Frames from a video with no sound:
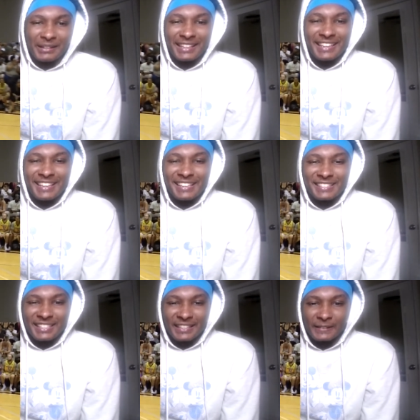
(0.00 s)

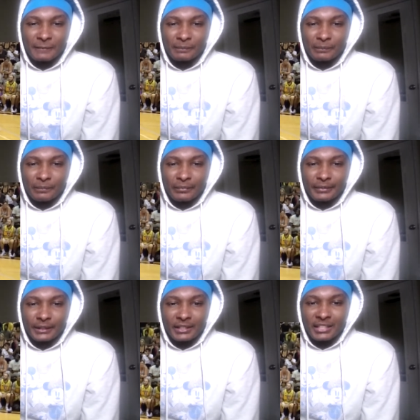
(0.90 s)
Easy.
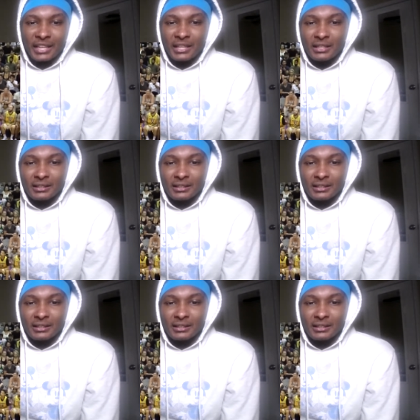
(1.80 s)
Good D.